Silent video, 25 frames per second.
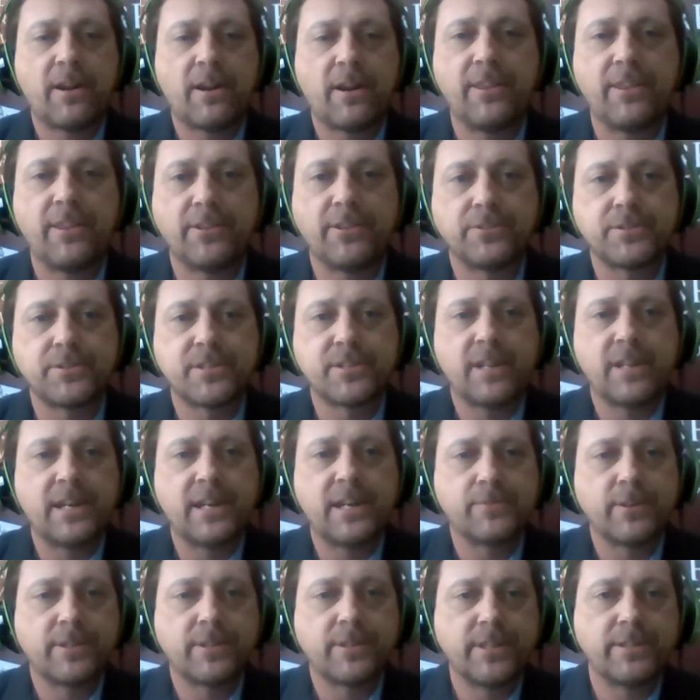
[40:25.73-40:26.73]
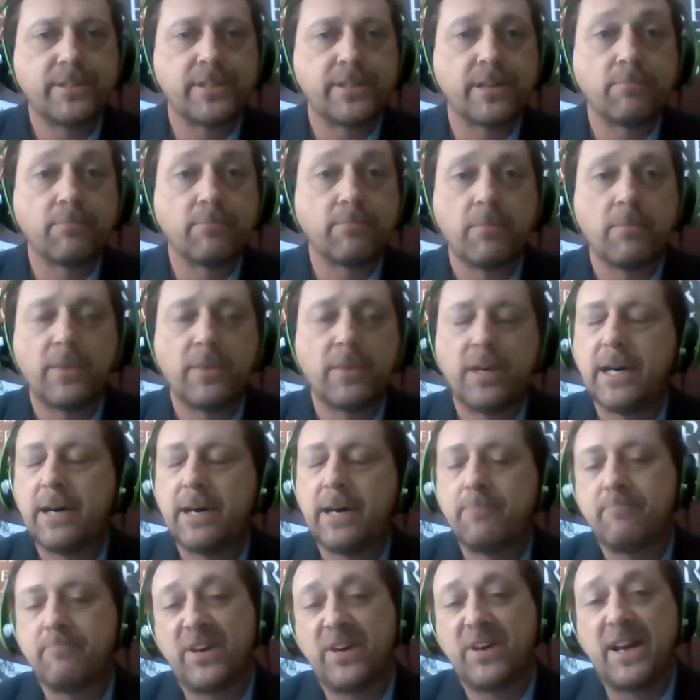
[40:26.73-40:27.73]
I'm so sorry that those slides weren't in there.
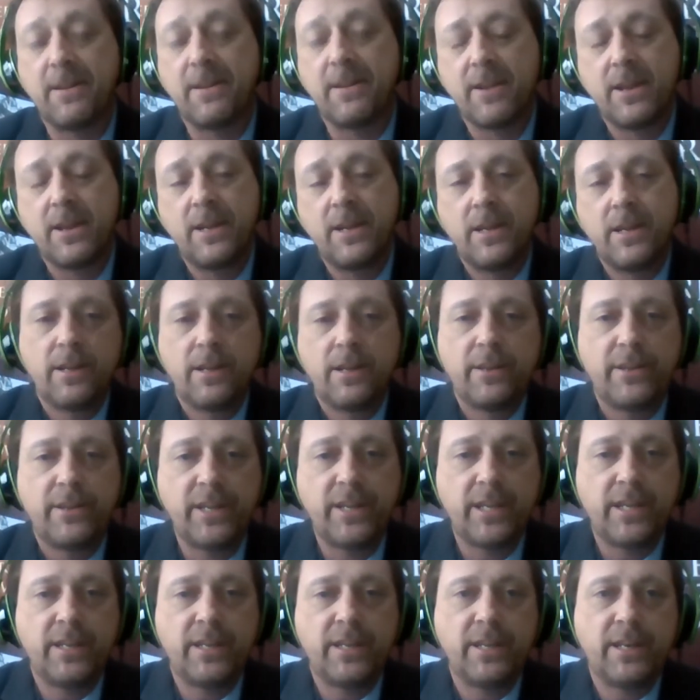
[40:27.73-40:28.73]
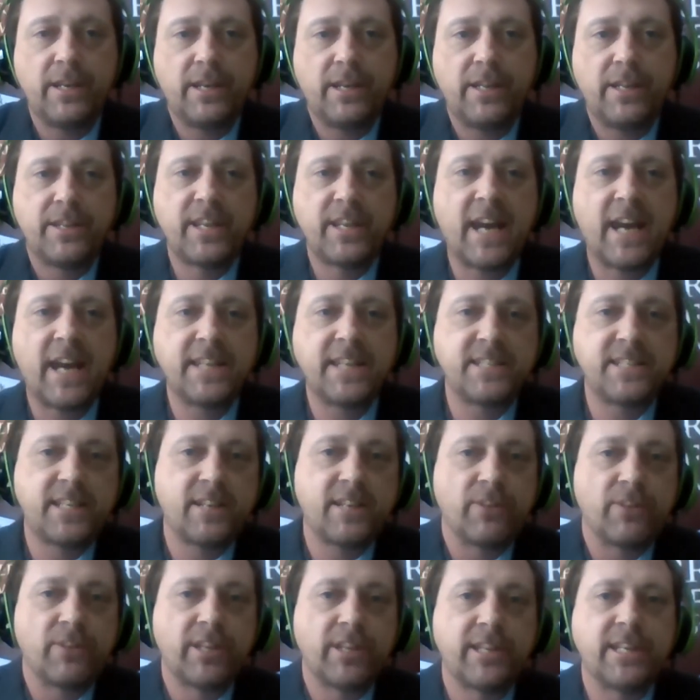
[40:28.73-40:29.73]
Uh, but the, uh, the
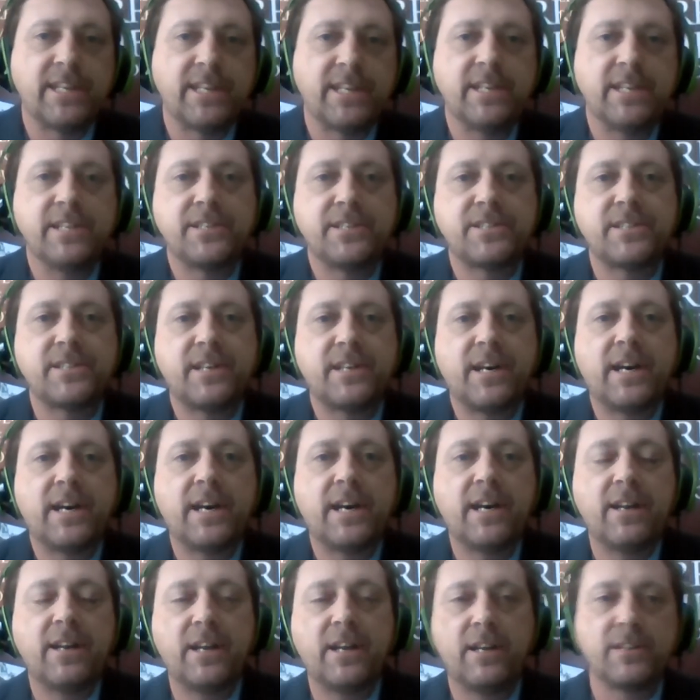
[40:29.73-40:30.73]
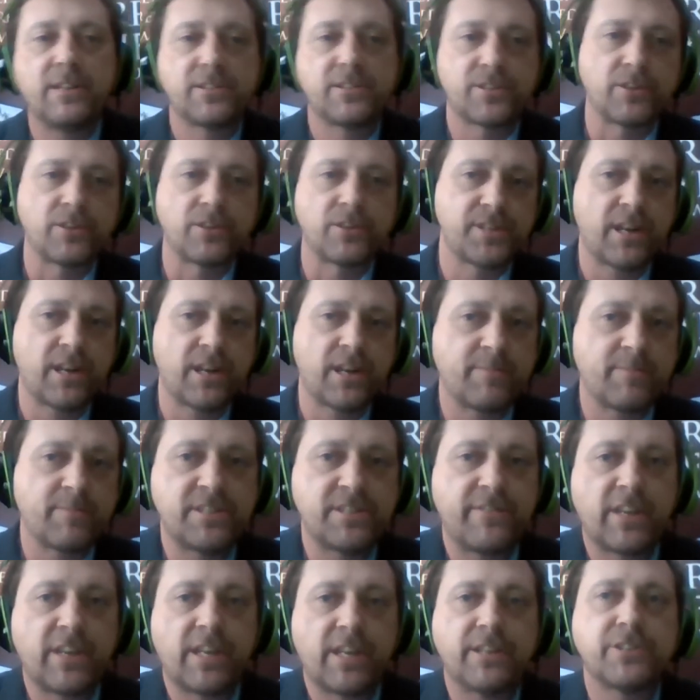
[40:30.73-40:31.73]
idea really is uh, uh, so Sierra
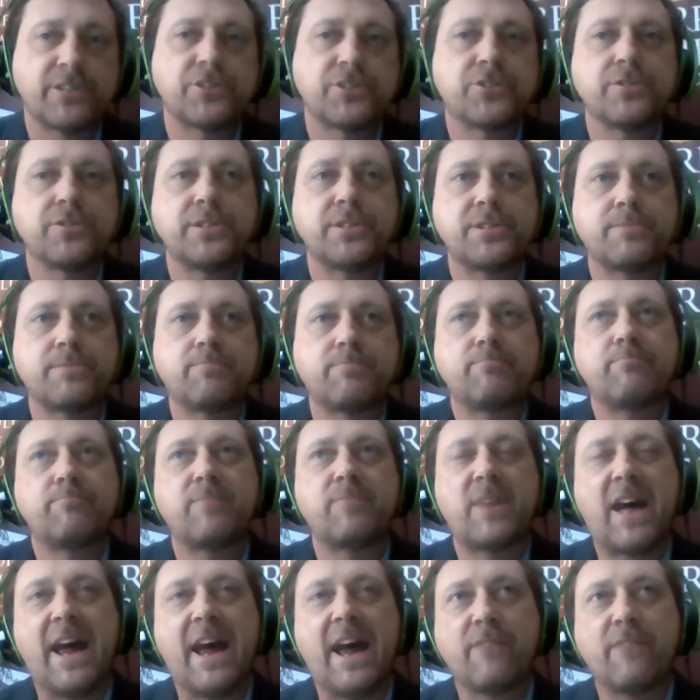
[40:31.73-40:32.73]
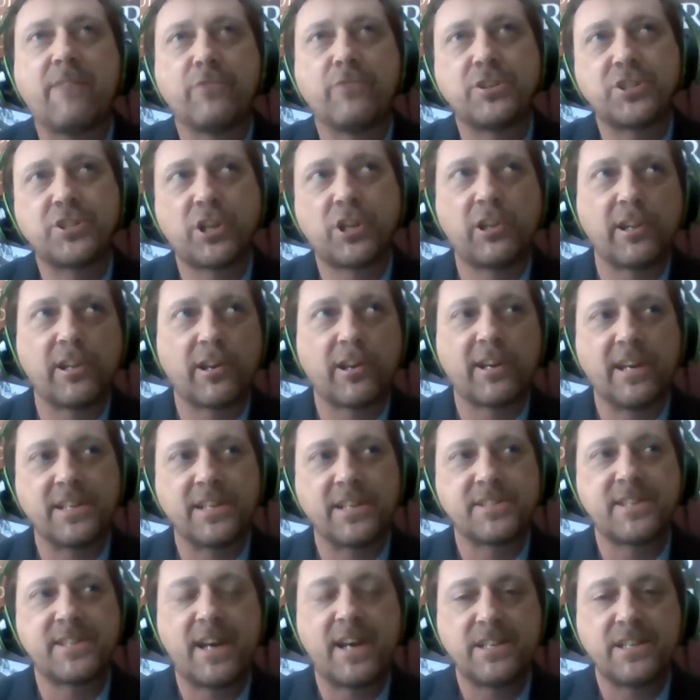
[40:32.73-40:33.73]
Pacific Industries average clear cut
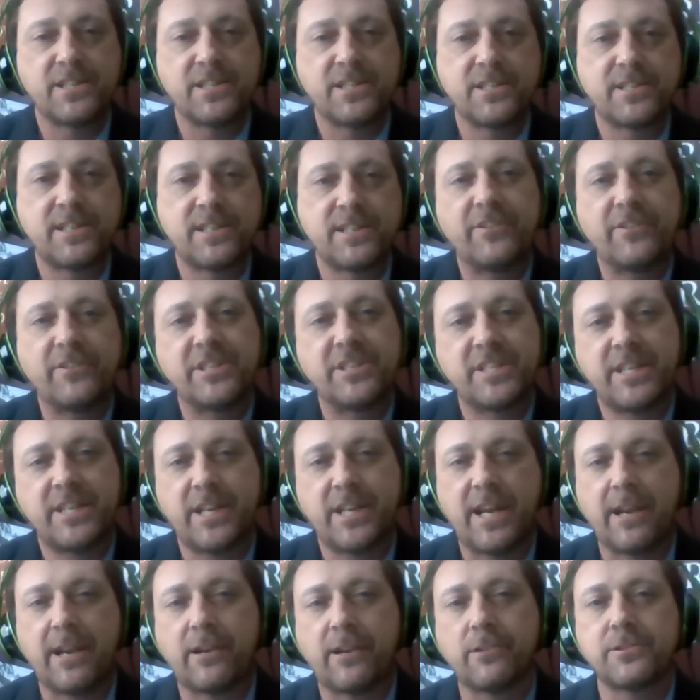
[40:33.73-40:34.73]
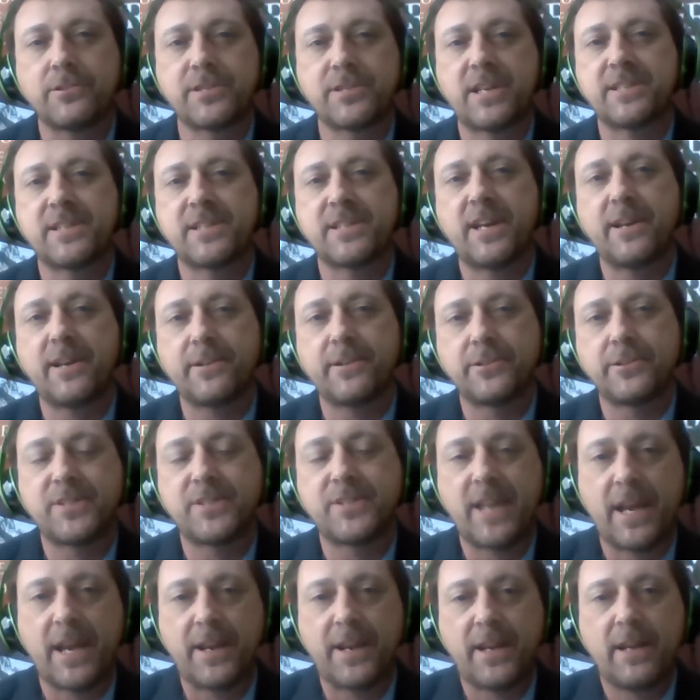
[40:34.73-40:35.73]
size is 17 acres, as I
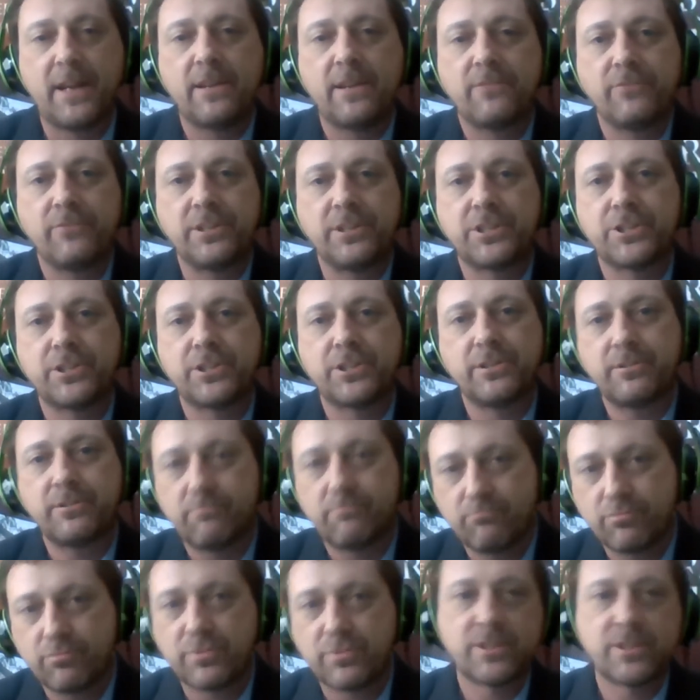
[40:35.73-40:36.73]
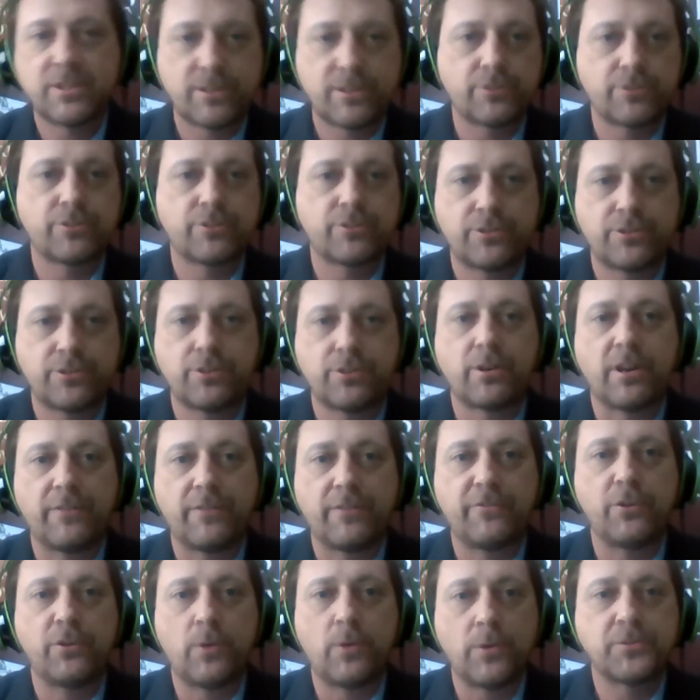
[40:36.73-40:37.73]
understand it, which sure,
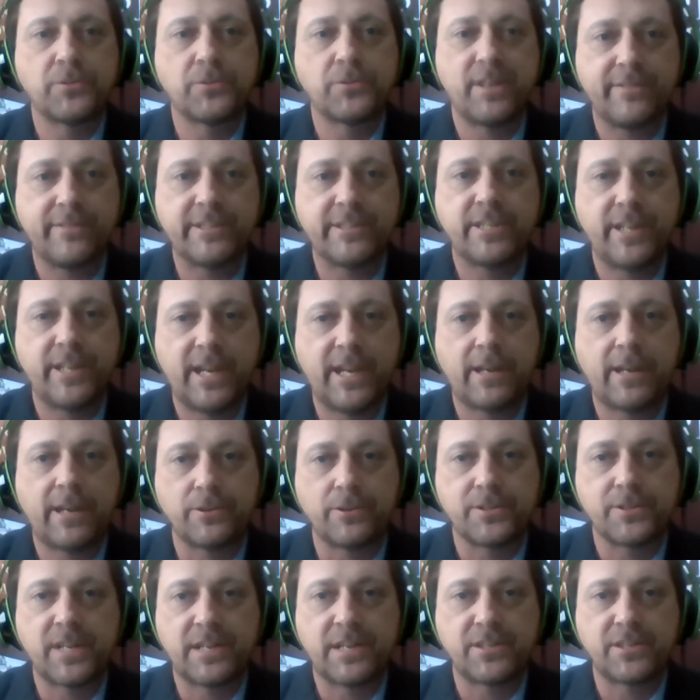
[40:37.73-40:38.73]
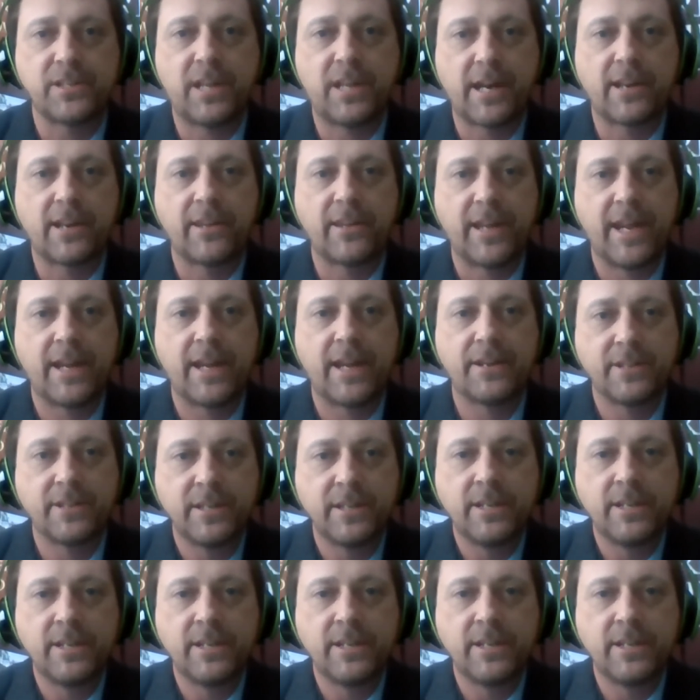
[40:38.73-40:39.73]
if you own 17 acres, that's a lot of land
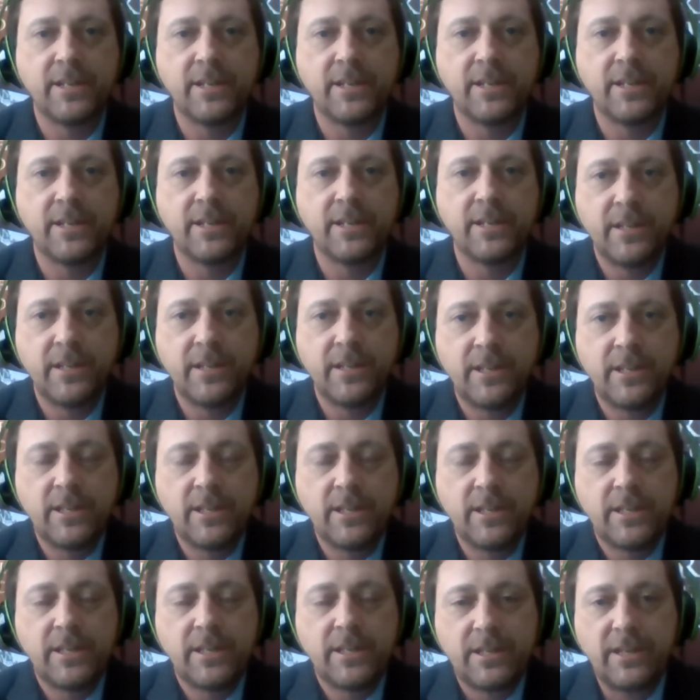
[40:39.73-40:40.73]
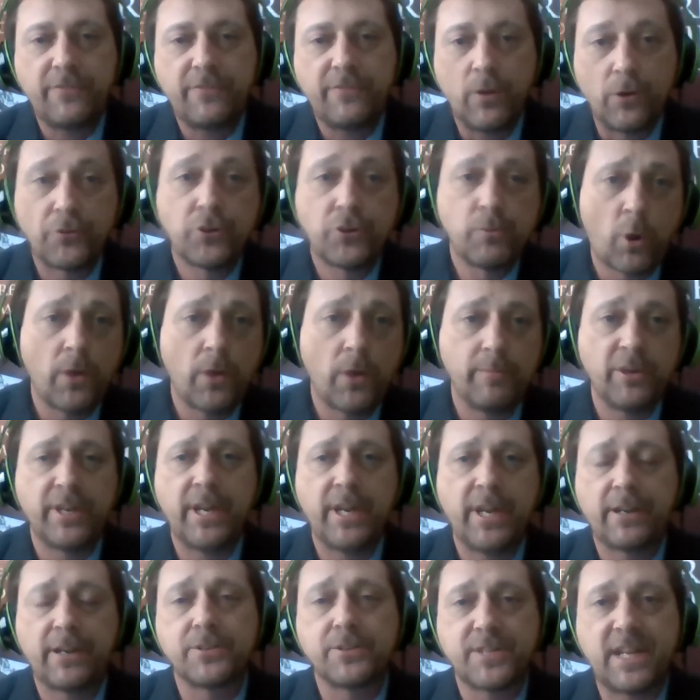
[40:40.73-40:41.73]
if you own
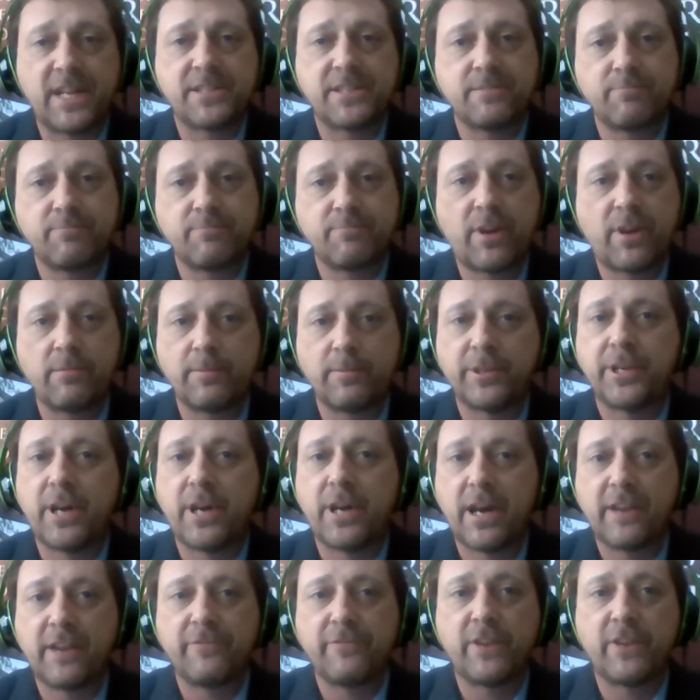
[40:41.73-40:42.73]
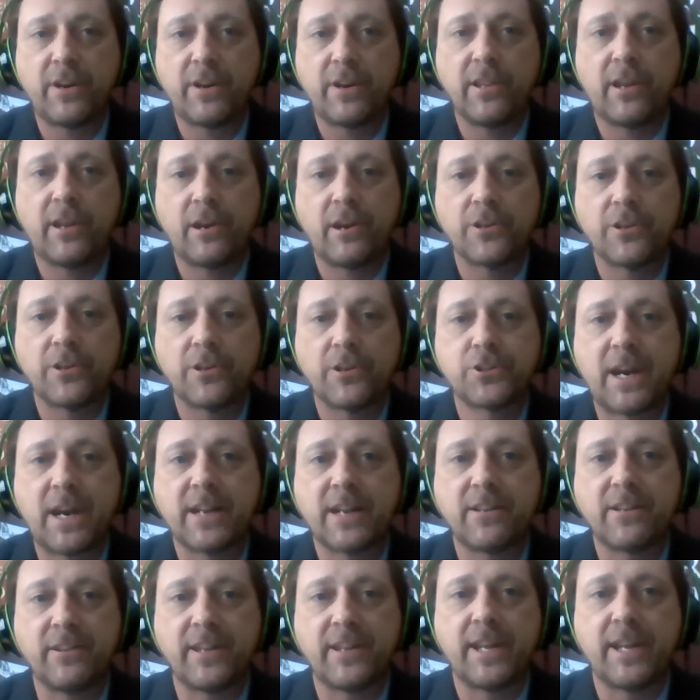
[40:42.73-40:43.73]
2.1 million acres, that's probably not a
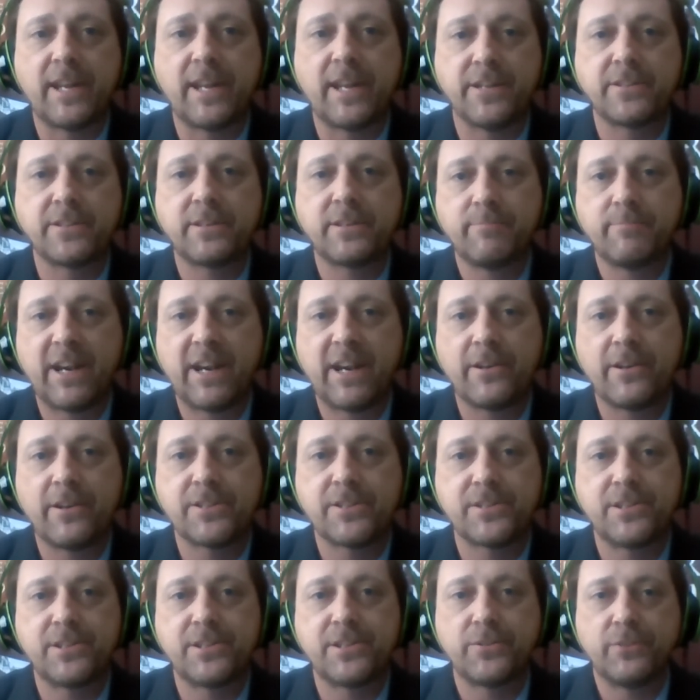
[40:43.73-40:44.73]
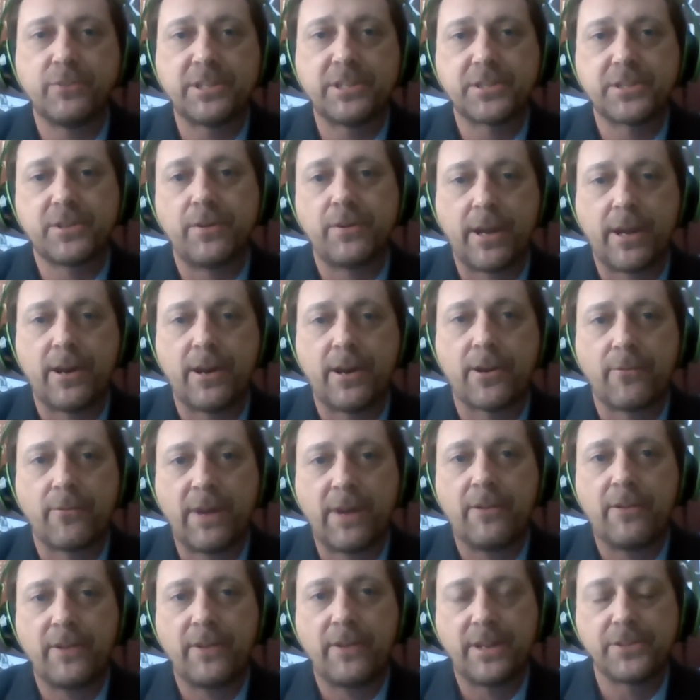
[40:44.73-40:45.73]
very large tract of land in comparison to what's
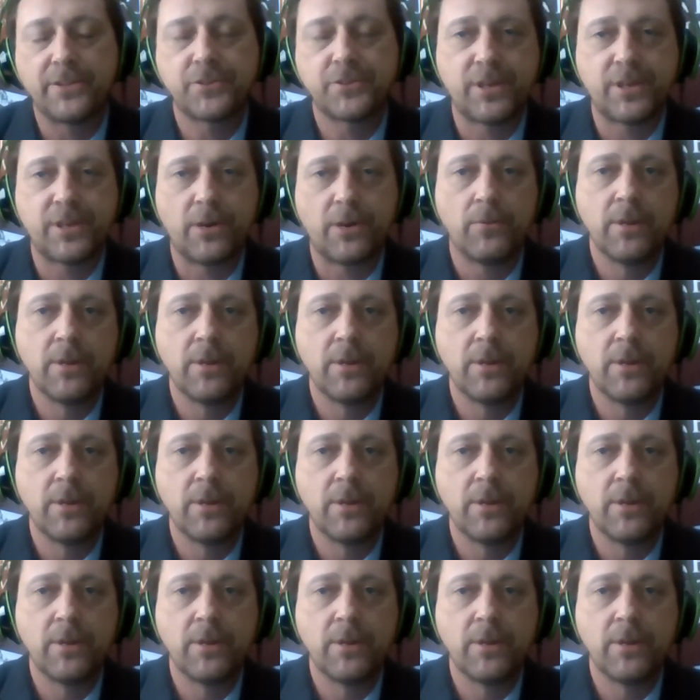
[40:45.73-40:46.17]
going on around it.